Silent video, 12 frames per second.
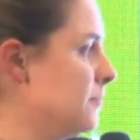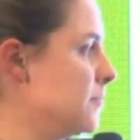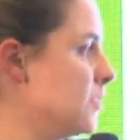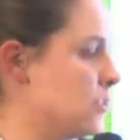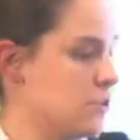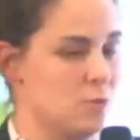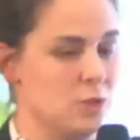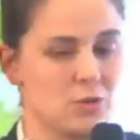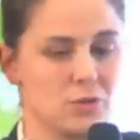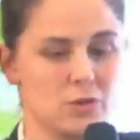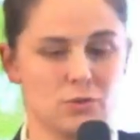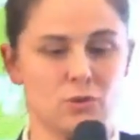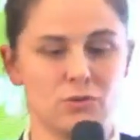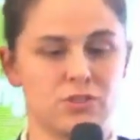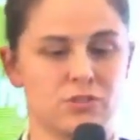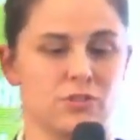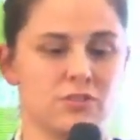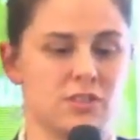So what you'll also
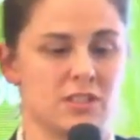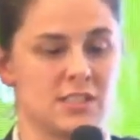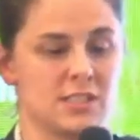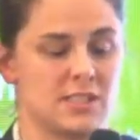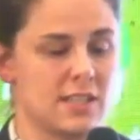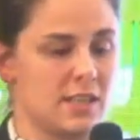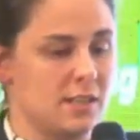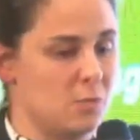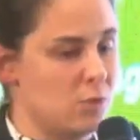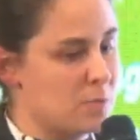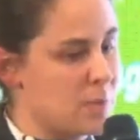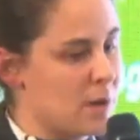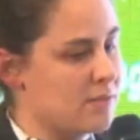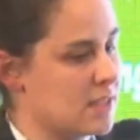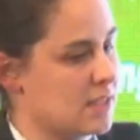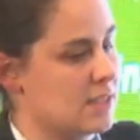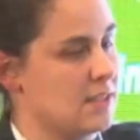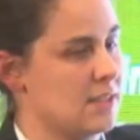notice is that when the private
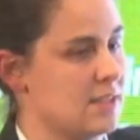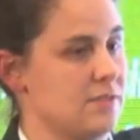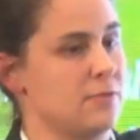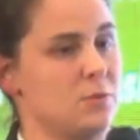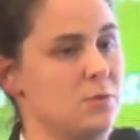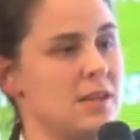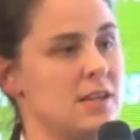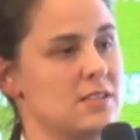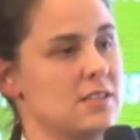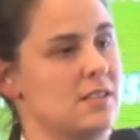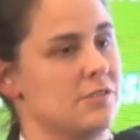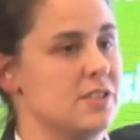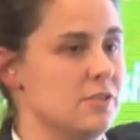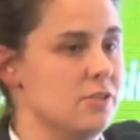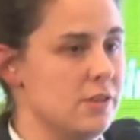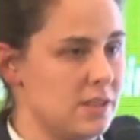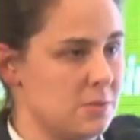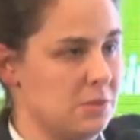sector does affordable housing, there is no
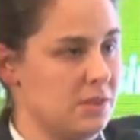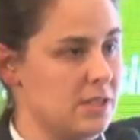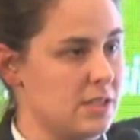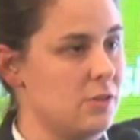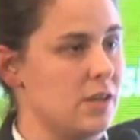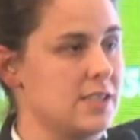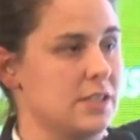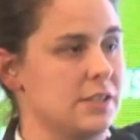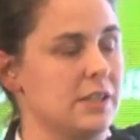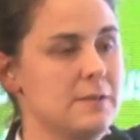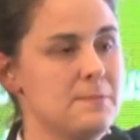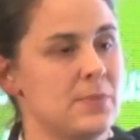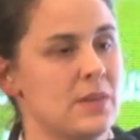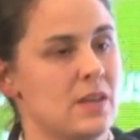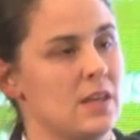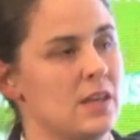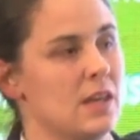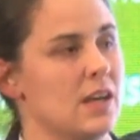eligibility criteria.
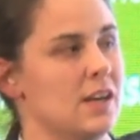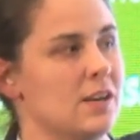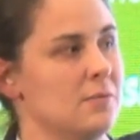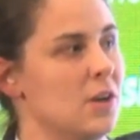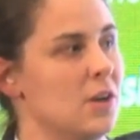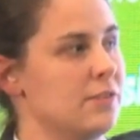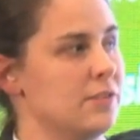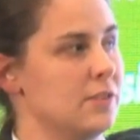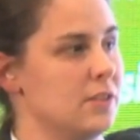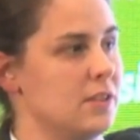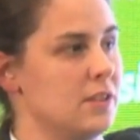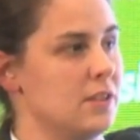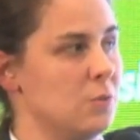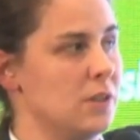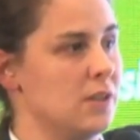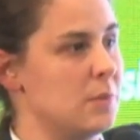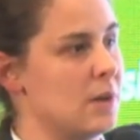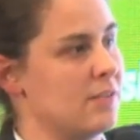Often
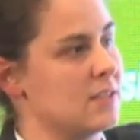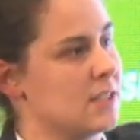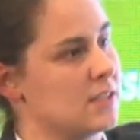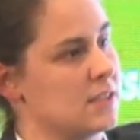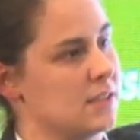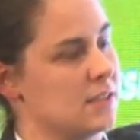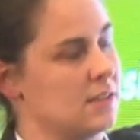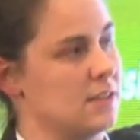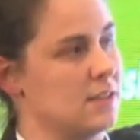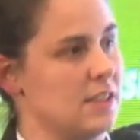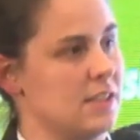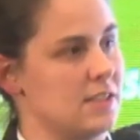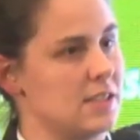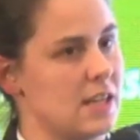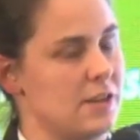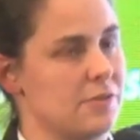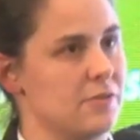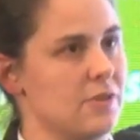when the private sector is
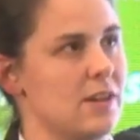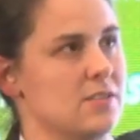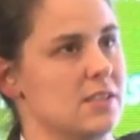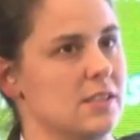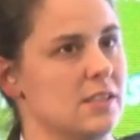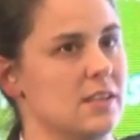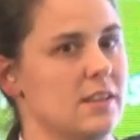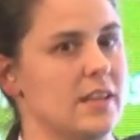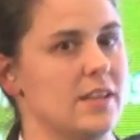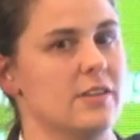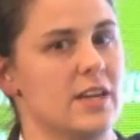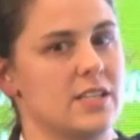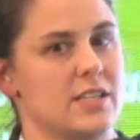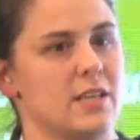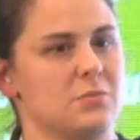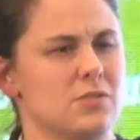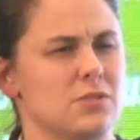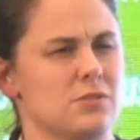catering for housing, they are actually
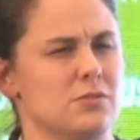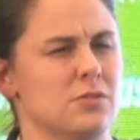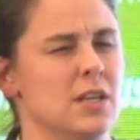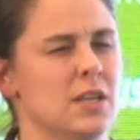able to